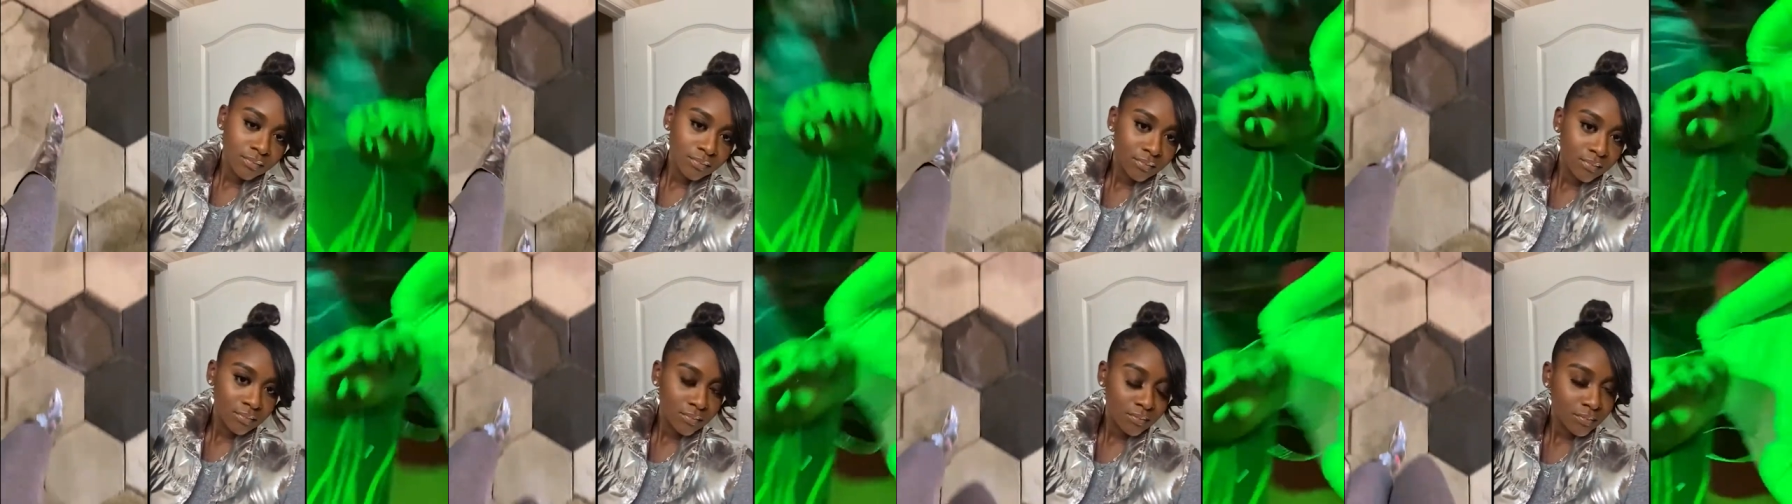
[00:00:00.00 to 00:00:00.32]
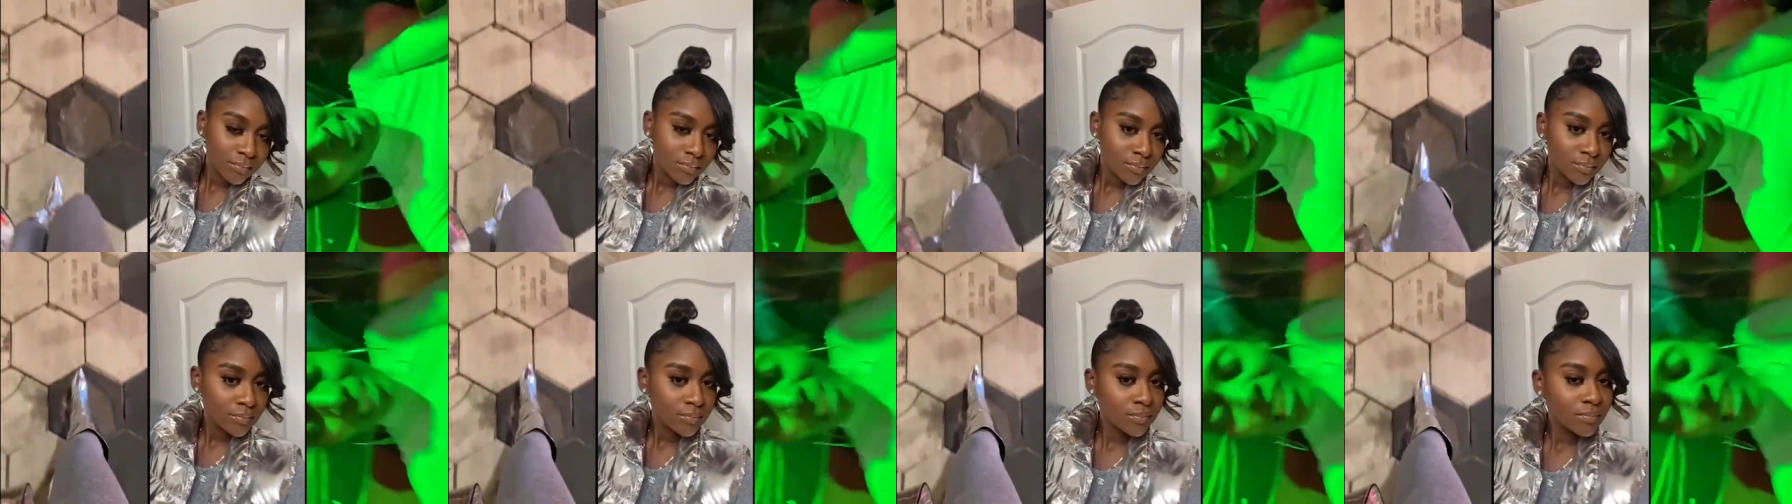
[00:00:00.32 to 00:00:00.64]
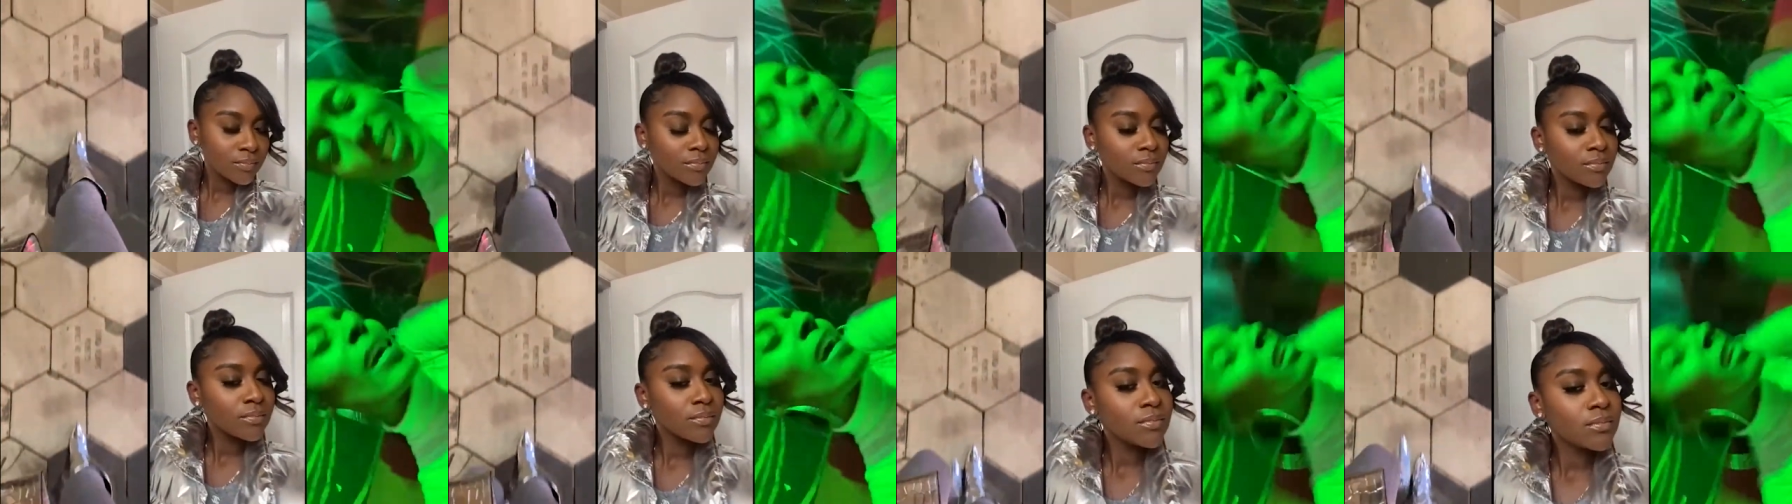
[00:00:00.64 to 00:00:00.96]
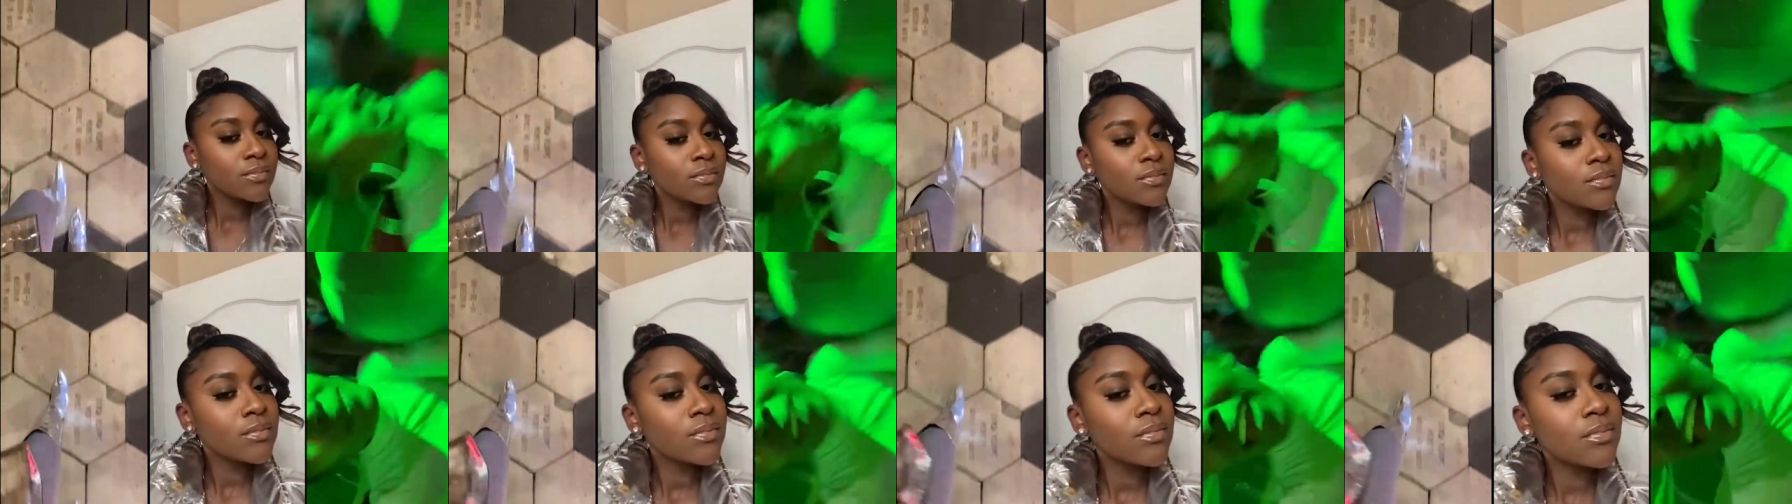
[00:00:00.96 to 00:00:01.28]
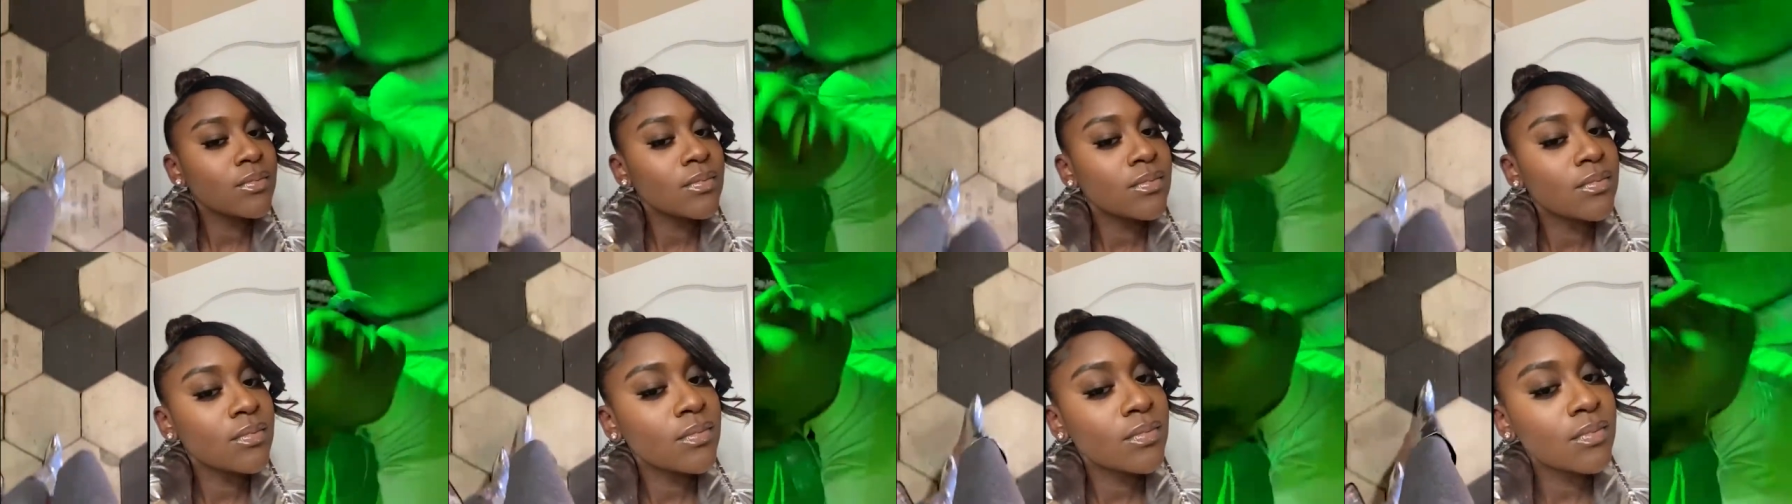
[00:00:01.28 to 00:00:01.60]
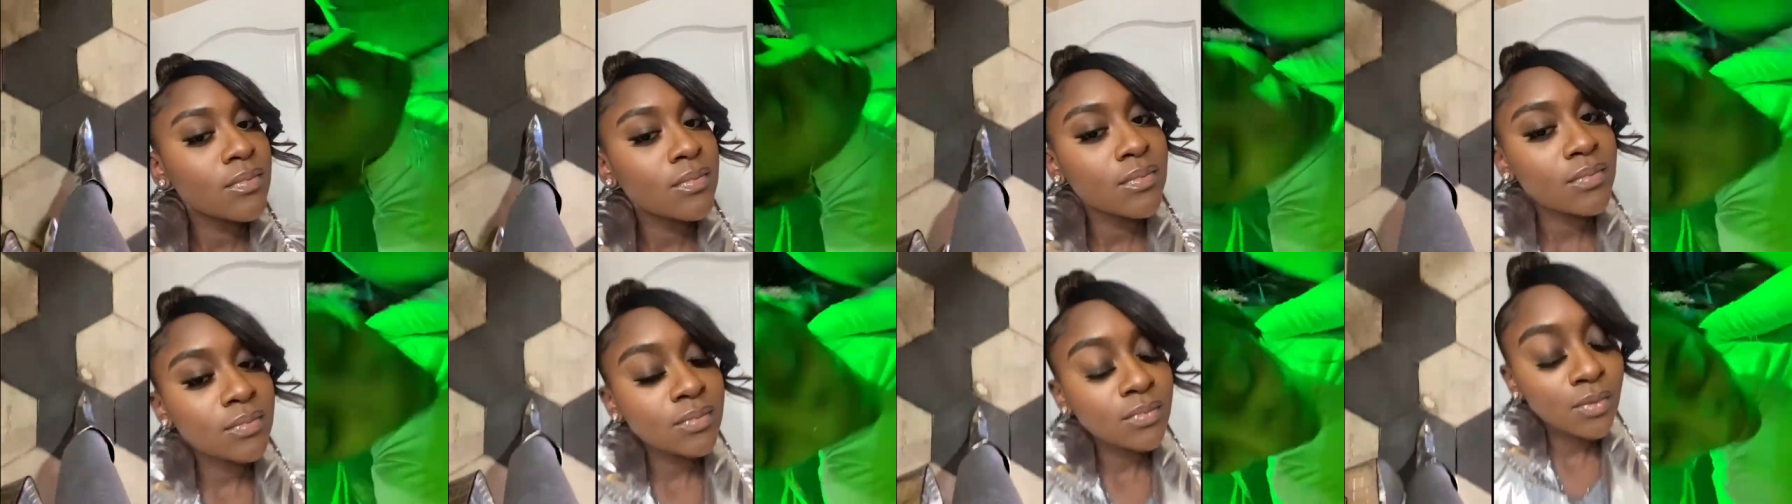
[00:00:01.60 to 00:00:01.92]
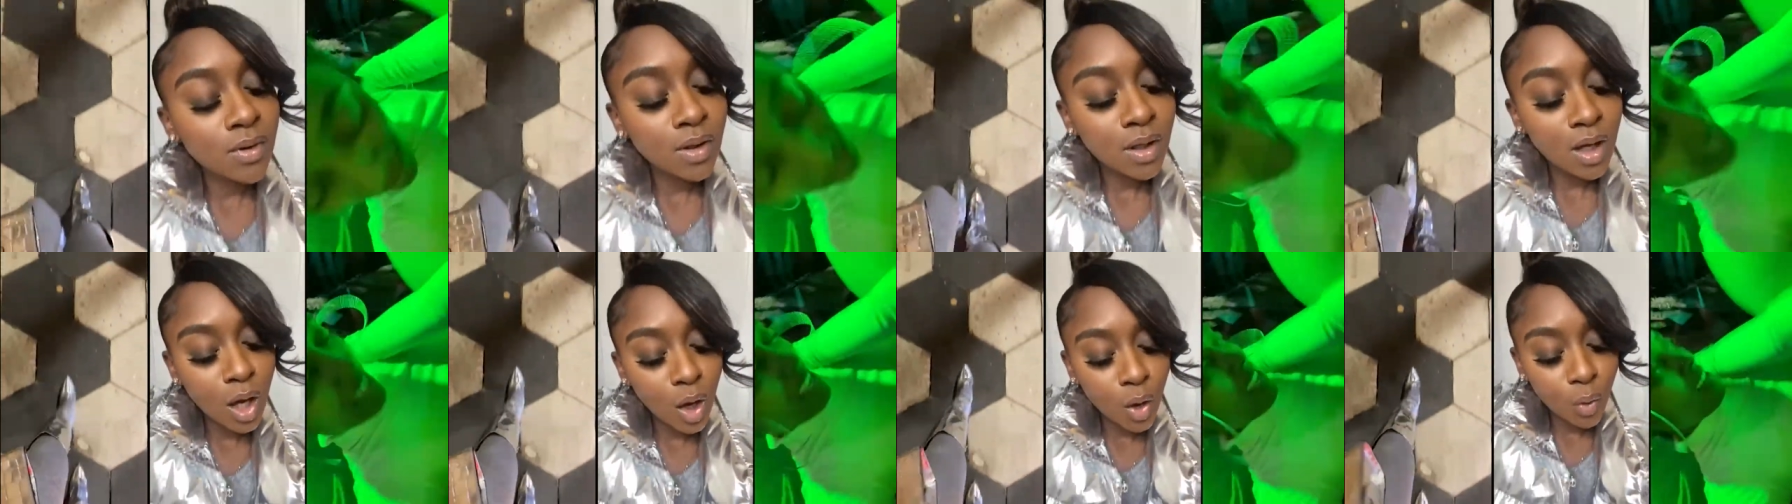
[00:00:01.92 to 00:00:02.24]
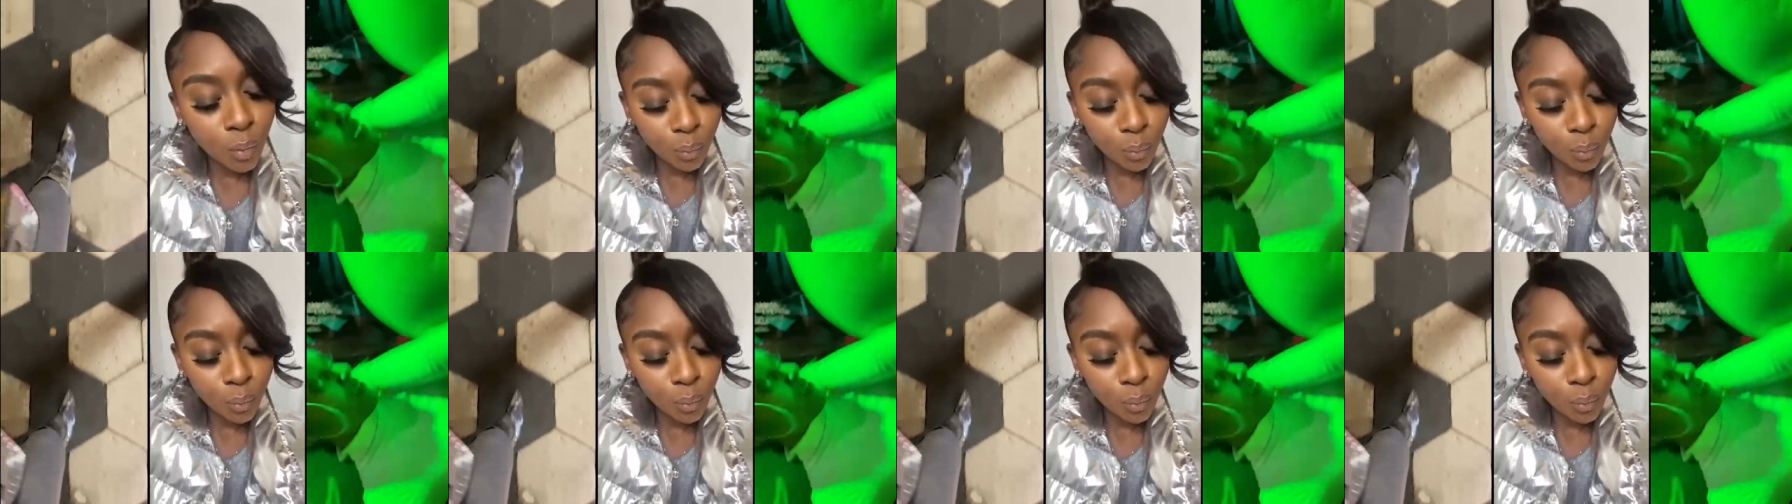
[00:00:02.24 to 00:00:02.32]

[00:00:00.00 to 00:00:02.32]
can give me extra credit, baby.